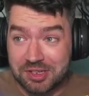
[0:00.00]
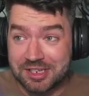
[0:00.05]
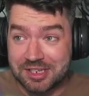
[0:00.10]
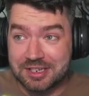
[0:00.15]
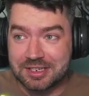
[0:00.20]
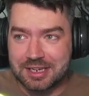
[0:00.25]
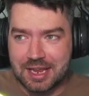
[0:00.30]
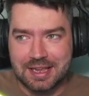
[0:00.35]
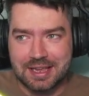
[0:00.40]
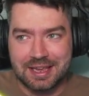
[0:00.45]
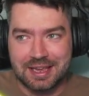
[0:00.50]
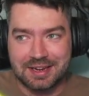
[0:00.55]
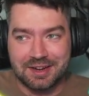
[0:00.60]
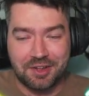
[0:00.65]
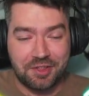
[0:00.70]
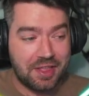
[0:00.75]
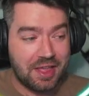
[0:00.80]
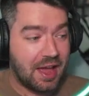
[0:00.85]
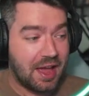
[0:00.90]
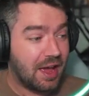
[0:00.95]
to take in
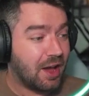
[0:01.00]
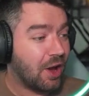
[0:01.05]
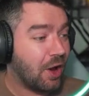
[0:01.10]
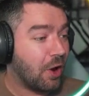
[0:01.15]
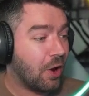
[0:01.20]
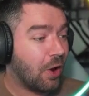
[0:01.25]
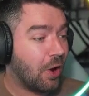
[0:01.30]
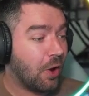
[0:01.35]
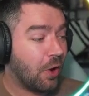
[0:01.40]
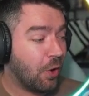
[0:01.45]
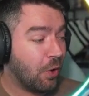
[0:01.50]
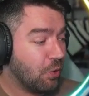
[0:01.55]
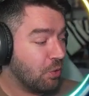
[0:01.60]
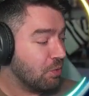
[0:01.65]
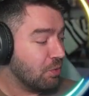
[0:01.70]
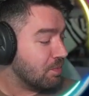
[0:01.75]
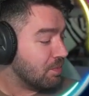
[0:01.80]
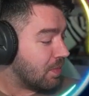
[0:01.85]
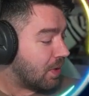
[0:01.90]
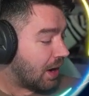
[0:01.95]
on that. Oh
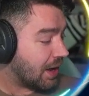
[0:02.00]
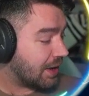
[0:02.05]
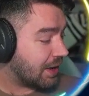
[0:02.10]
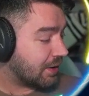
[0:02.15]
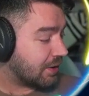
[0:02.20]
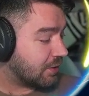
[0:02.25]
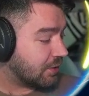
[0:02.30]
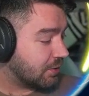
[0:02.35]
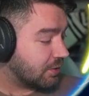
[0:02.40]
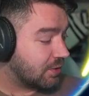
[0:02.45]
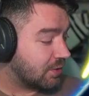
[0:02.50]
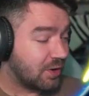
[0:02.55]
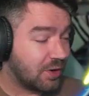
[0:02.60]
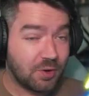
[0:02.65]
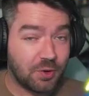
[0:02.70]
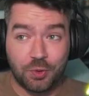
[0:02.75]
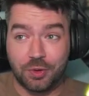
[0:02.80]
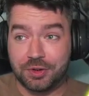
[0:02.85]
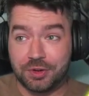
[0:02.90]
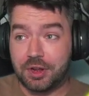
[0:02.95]
my good
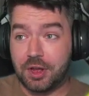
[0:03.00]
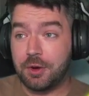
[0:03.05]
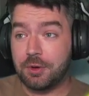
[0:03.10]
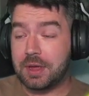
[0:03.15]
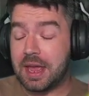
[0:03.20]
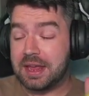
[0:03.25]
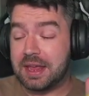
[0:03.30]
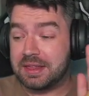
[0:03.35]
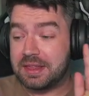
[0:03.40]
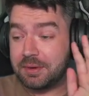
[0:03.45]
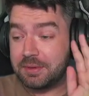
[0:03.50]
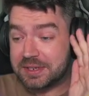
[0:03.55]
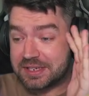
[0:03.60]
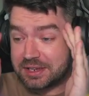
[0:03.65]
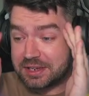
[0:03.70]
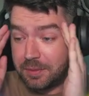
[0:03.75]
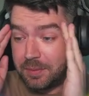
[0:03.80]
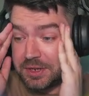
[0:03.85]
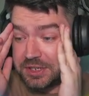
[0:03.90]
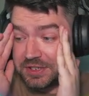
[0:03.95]
lord. Okay, there is
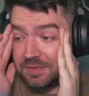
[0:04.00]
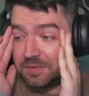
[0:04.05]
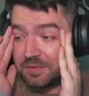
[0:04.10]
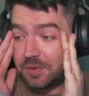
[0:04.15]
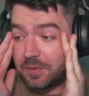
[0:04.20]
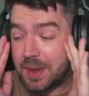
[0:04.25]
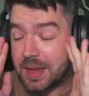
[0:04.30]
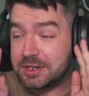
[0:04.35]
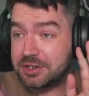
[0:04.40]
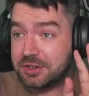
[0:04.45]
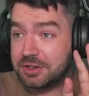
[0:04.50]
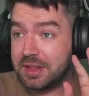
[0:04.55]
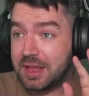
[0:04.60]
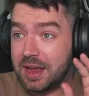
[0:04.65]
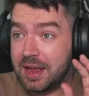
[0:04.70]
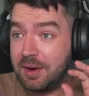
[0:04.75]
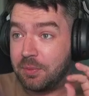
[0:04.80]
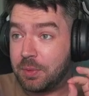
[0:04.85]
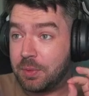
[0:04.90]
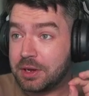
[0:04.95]
so much information
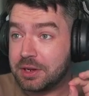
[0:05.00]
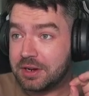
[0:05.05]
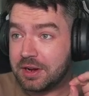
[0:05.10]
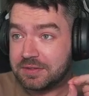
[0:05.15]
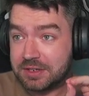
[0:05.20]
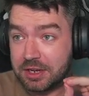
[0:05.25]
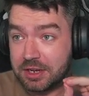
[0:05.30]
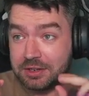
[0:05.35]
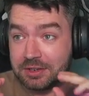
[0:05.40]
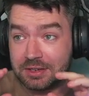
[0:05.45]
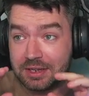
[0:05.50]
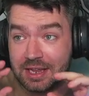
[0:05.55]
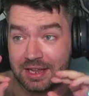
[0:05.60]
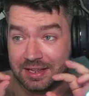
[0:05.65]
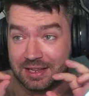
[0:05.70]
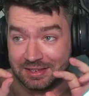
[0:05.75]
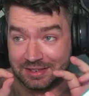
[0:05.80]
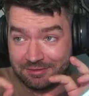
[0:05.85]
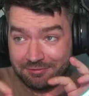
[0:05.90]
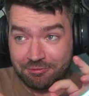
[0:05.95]
there. We're going to have to get
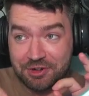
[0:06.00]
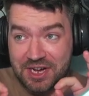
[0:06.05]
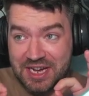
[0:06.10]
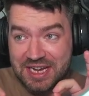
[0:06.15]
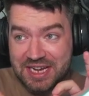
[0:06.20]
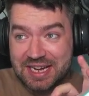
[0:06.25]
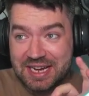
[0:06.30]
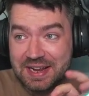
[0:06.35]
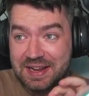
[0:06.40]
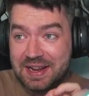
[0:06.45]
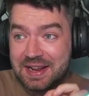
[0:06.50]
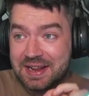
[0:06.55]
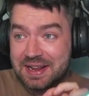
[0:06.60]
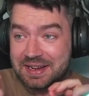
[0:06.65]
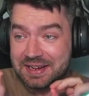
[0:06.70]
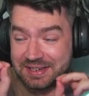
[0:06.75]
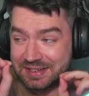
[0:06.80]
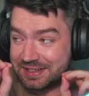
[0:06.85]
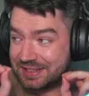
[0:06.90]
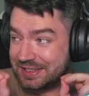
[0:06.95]
really
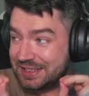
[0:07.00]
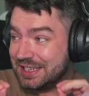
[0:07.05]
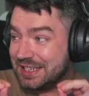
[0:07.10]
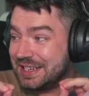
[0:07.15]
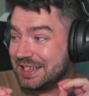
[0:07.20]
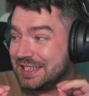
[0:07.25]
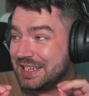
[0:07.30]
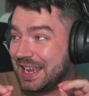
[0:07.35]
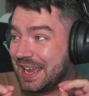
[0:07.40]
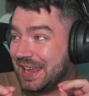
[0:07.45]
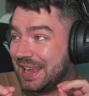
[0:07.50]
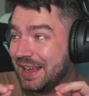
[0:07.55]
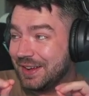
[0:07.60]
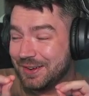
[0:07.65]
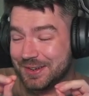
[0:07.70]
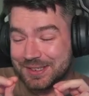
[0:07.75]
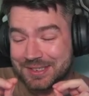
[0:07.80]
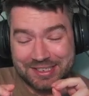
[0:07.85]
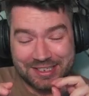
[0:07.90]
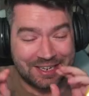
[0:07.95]
detailed,
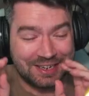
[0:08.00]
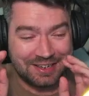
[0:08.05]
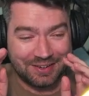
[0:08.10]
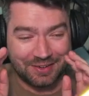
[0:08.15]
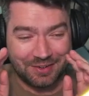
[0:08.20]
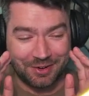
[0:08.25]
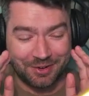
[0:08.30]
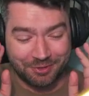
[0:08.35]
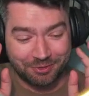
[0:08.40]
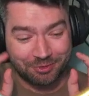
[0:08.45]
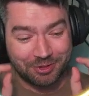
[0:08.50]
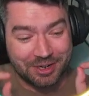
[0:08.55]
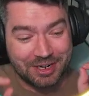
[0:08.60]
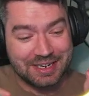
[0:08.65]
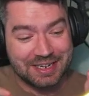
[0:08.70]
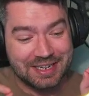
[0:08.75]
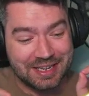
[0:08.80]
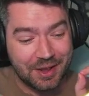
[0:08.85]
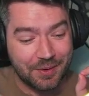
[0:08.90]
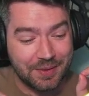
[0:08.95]

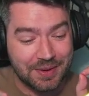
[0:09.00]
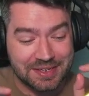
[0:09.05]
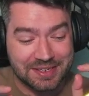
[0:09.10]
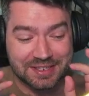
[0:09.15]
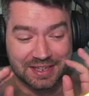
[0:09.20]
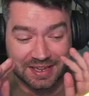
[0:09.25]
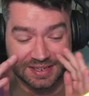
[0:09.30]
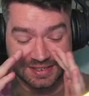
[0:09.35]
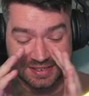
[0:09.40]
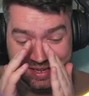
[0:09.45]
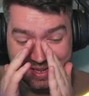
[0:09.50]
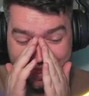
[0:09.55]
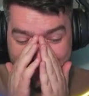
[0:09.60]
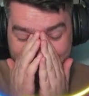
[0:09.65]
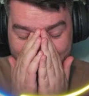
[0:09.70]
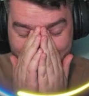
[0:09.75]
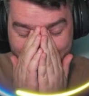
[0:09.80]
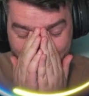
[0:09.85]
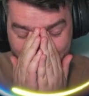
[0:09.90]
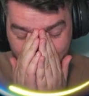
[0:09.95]
really go into this.
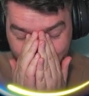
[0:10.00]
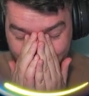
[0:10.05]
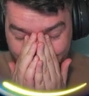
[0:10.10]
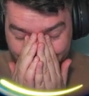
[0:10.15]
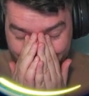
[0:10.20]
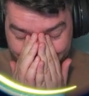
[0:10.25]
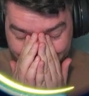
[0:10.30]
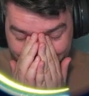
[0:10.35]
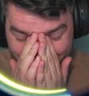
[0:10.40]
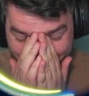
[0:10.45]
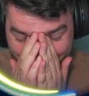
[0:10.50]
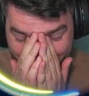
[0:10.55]
Oh my god, there